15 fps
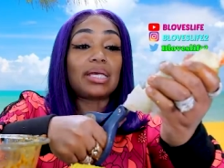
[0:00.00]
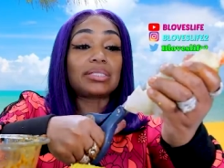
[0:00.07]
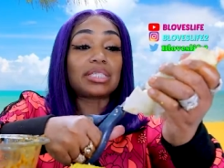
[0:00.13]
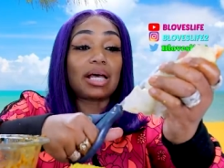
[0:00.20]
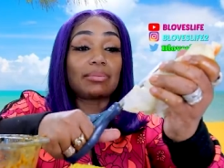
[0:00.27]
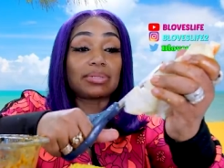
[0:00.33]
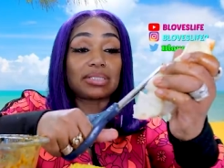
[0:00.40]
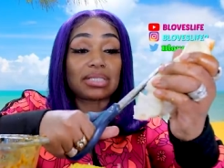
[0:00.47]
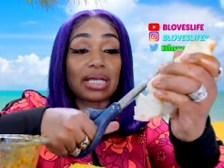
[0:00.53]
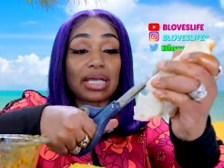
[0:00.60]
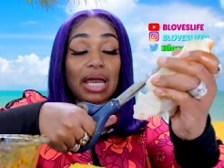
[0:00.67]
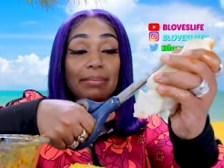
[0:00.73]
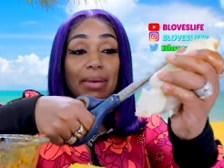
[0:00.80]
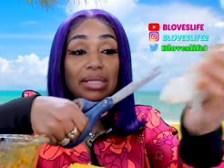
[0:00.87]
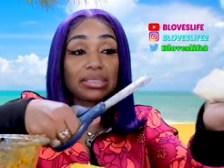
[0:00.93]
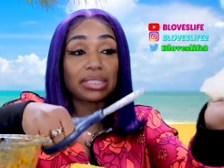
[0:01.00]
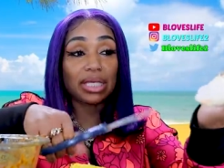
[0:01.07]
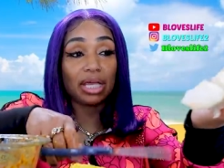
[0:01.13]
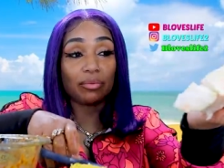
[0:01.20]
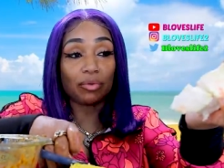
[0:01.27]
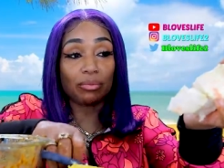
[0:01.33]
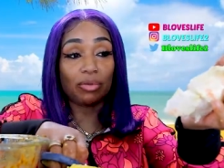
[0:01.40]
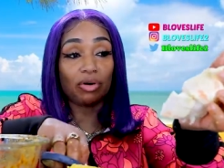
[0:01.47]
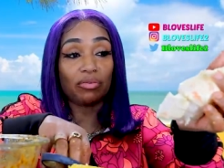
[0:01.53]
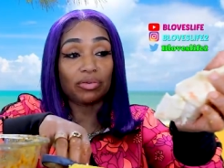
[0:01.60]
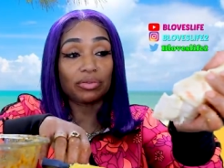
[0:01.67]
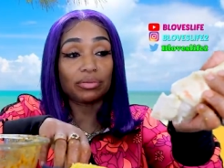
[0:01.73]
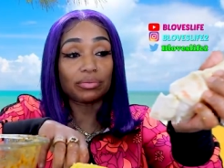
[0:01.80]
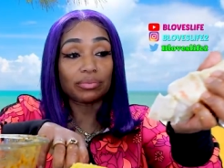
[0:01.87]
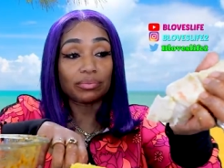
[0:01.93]
tell you something. Since I got my skin
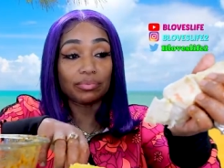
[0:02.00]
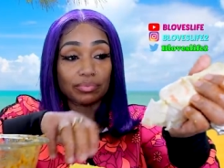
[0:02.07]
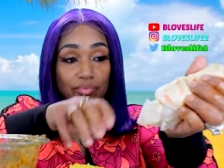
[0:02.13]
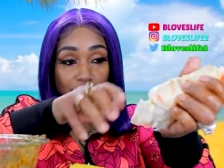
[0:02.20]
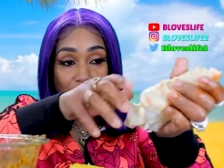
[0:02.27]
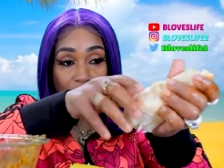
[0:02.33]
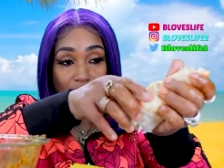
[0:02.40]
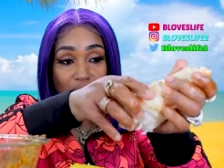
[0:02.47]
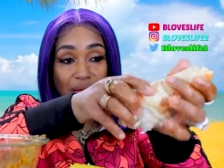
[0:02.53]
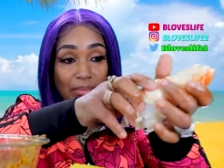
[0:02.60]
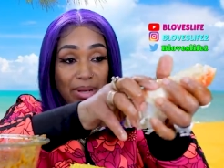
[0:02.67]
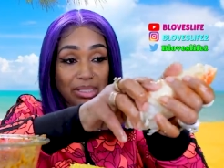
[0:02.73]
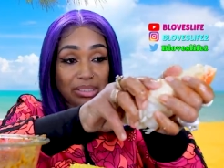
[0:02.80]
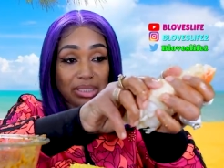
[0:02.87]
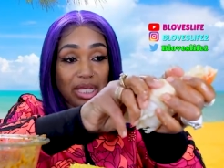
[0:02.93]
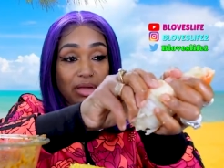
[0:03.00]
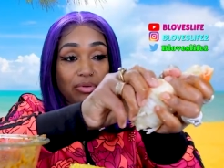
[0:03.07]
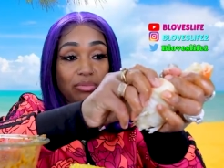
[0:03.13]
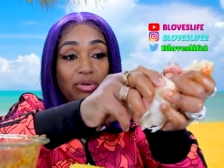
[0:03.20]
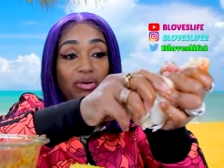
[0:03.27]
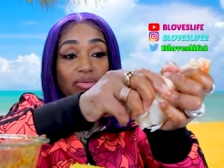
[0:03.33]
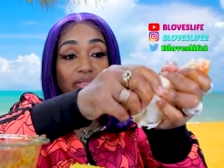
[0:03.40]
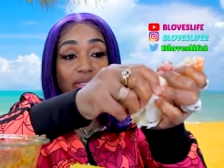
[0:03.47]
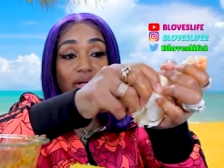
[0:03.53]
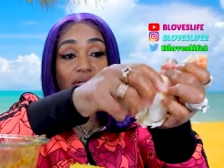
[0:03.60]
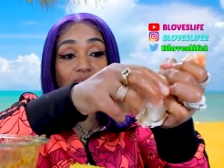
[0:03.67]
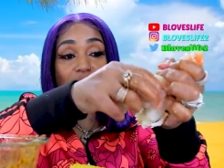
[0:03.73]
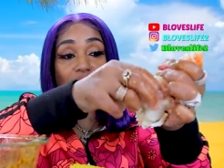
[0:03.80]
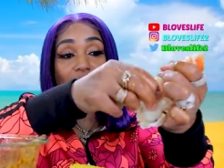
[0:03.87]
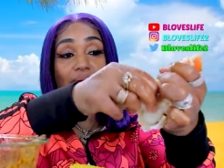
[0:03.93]
removal, had my skin removal
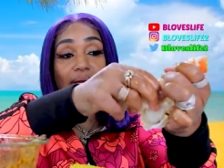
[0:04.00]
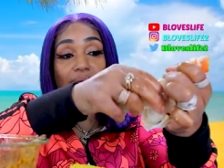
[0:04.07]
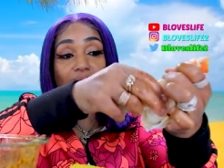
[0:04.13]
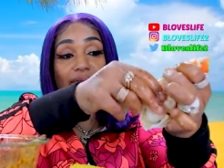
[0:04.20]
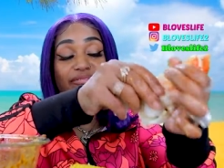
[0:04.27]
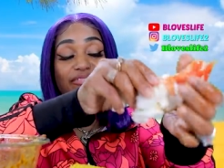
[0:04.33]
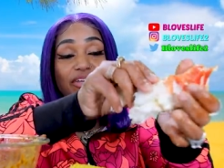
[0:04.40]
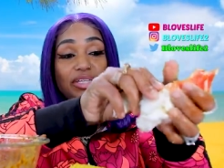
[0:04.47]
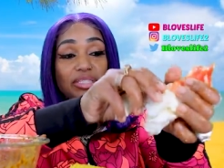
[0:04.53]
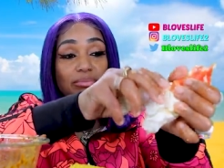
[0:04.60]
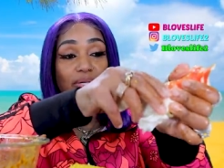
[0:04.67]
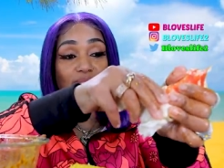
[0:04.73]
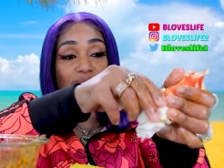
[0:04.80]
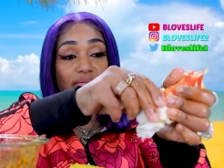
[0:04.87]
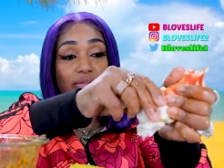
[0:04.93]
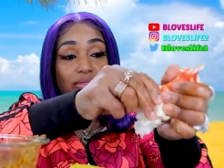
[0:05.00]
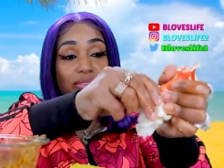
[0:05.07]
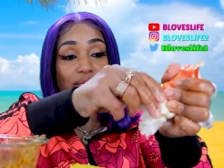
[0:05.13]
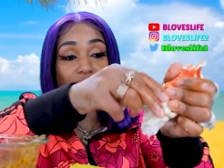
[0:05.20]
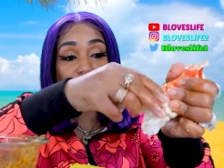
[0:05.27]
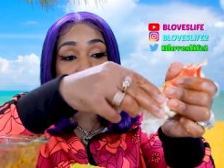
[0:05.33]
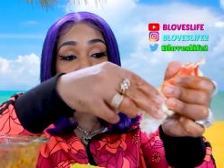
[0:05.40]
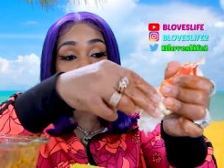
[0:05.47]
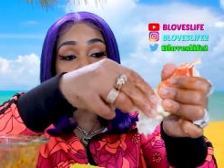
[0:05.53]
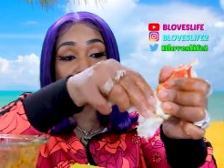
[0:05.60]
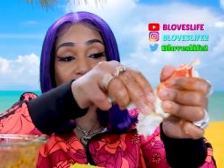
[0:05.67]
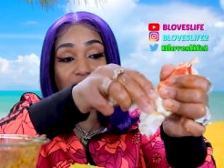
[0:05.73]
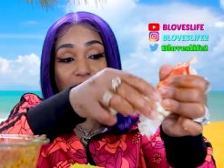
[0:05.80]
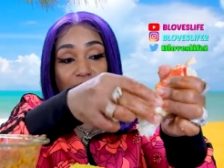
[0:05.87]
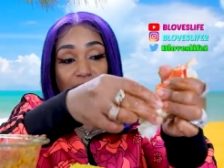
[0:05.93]
surgery, I can't fit as much food as I in my
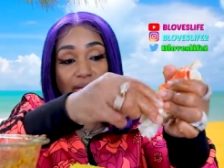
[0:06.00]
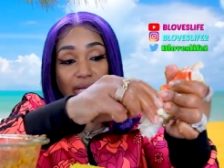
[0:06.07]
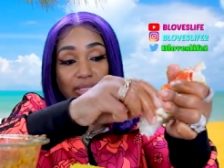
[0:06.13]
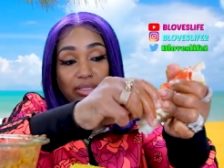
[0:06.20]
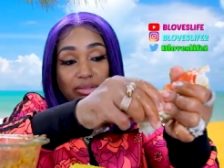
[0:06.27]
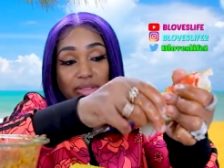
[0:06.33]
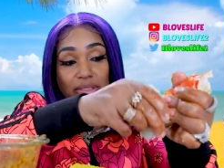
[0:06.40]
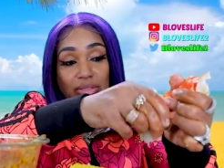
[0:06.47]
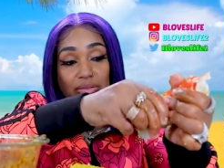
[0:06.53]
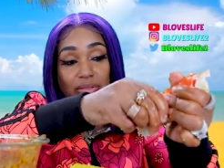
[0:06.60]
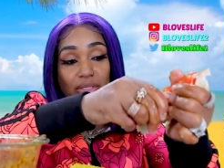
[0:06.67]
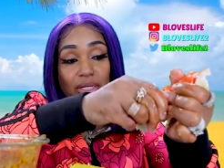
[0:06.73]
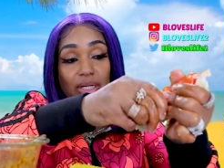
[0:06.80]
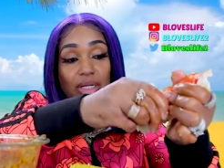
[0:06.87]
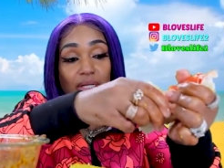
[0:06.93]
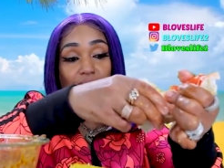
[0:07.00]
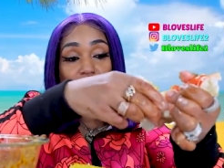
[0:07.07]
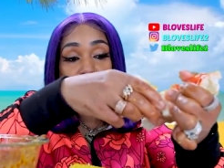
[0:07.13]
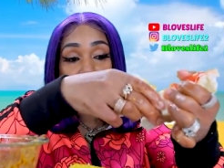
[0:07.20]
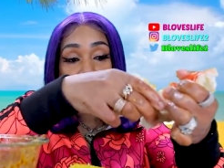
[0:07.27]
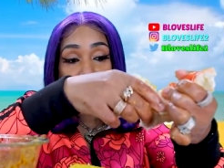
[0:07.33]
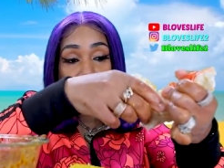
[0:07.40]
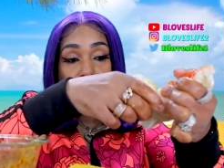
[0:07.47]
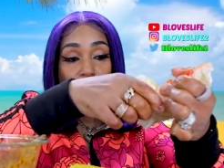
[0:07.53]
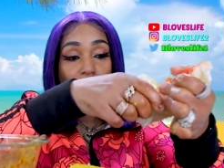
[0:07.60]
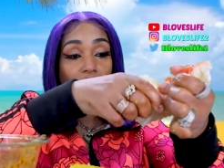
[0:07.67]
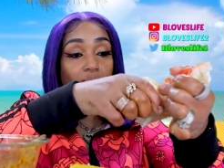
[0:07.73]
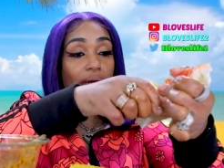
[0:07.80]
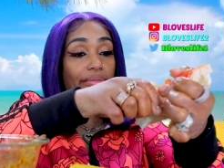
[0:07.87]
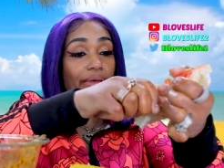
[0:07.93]
stomach like I used to.
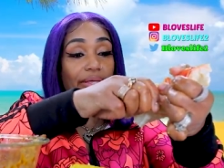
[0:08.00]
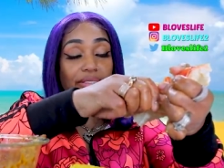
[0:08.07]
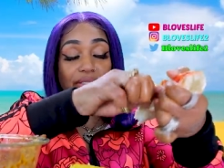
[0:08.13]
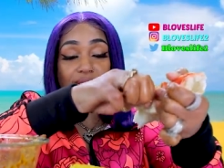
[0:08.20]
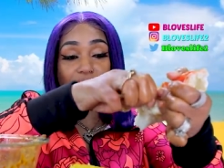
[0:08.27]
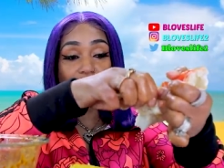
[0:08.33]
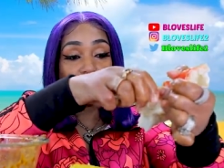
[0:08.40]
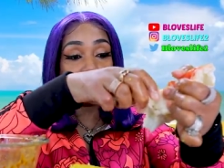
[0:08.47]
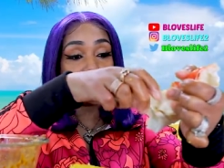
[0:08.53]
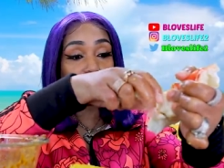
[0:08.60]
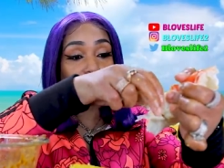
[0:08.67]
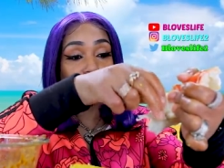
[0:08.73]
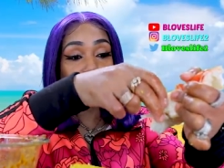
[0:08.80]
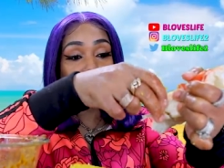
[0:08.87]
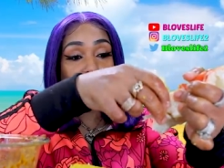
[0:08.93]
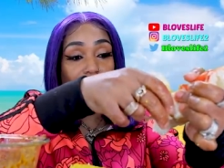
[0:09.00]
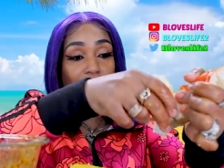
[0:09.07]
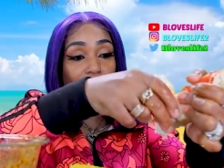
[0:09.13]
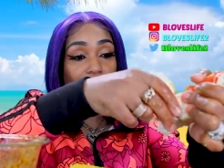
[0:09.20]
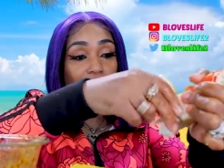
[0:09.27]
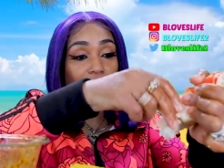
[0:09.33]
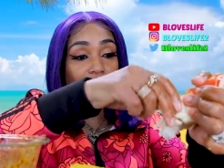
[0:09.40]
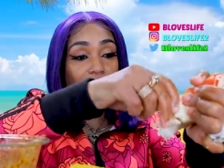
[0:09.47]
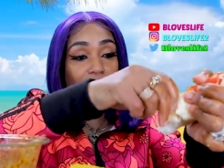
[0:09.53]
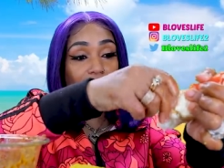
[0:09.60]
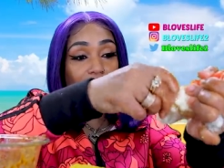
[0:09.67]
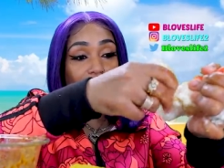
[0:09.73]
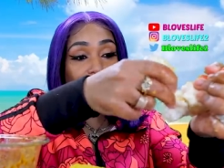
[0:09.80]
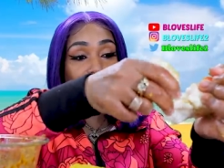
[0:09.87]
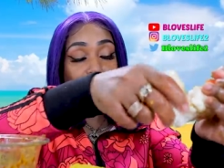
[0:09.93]
That just can't. It's like
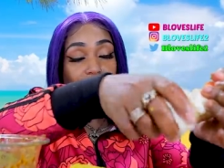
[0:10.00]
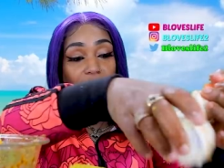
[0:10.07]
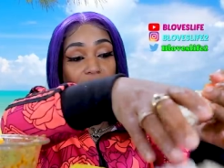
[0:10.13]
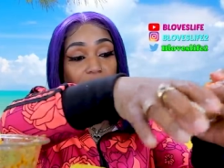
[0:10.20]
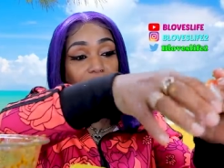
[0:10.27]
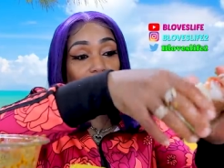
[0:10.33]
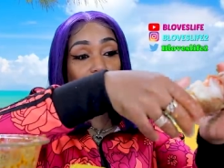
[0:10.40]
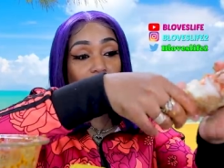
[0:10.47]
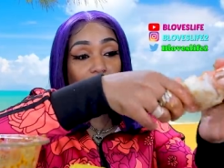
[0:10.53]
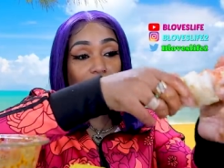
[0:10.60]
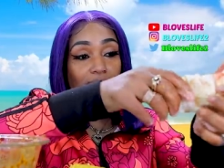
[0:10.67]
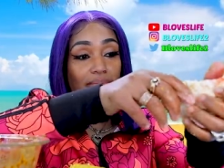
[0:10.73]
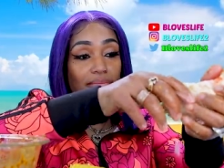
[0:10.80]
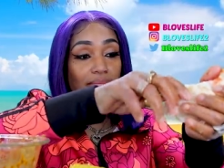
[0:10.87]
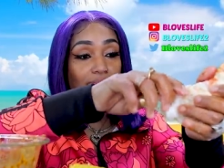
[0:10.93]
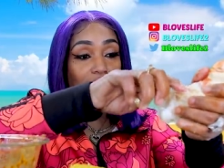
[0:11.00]
my stomach